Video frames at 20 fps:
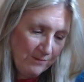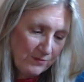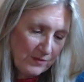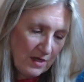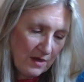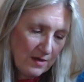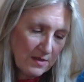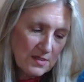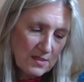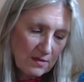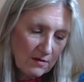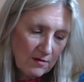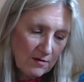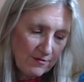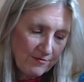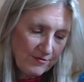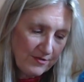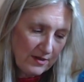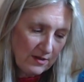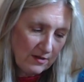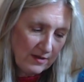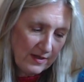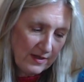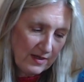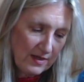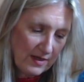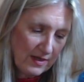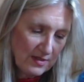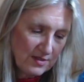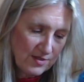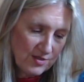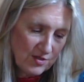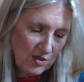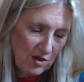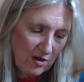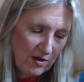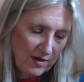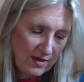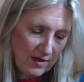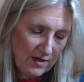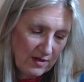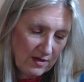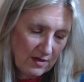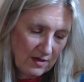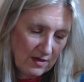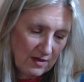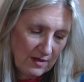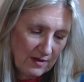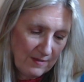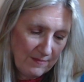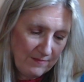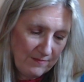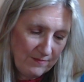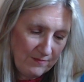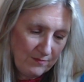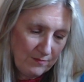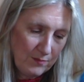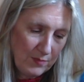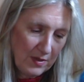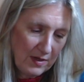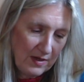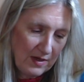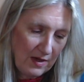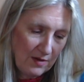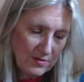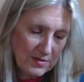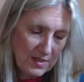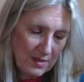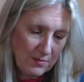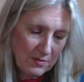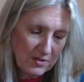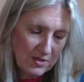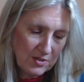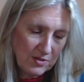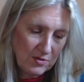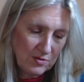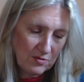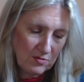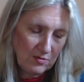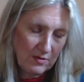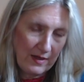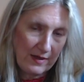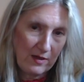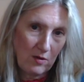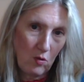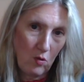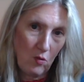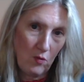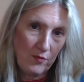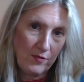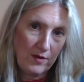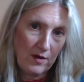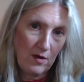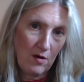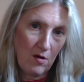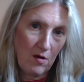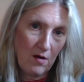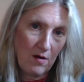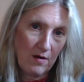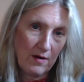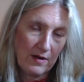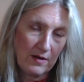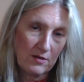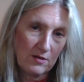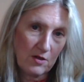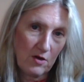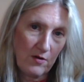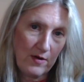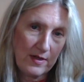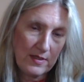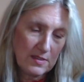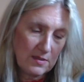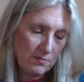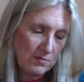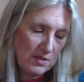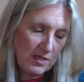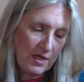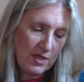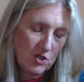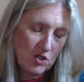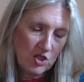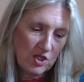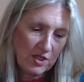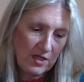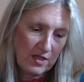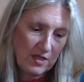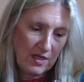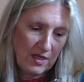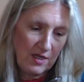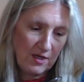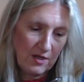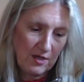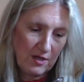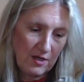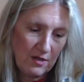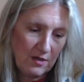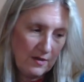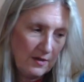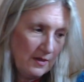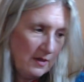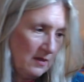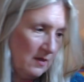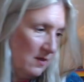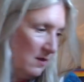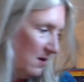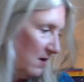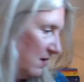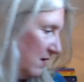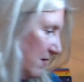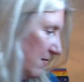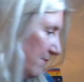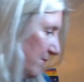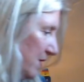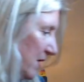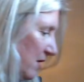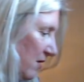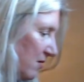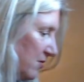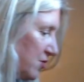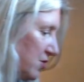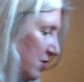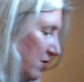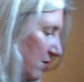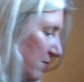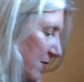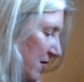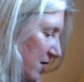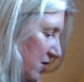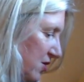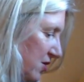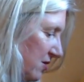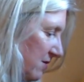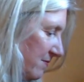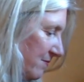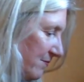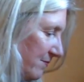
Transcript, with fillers: Uh, it's a little fiddly to get started, um, but I was able to like hold the yarn and create some tension here. Um, here, I'll show you a picture.